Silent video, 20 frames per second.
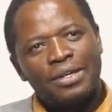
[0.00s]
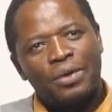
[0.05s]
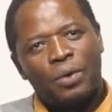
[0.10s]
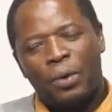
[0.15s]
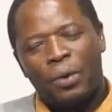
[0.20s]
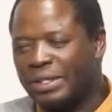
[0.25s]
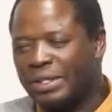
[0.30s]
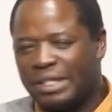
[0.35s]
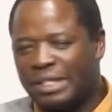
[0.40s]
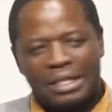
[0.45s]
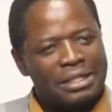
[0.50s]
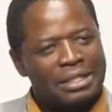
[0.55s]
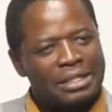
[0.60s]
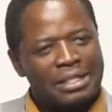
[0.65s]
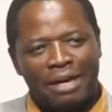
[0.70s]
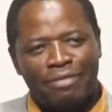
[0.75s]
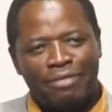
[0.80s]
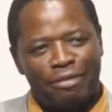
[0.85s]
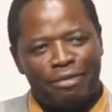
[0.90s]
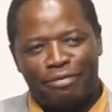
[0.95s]
God has
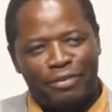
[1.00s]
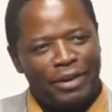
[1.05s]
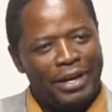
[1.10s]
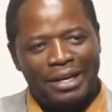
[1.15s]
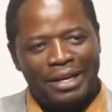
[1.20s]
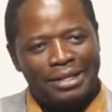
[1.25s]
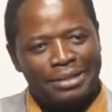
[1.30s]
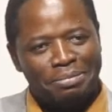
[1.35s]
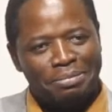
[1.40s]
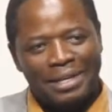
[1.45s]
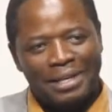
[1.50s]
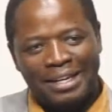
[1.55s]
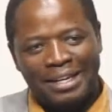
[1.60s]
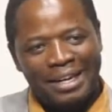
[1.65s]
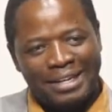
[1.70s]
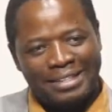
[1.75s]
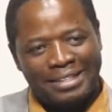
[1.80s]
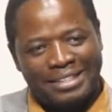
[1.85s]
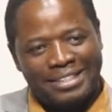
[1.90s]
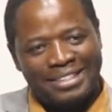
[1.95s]
never failed me
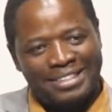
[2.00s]
yet.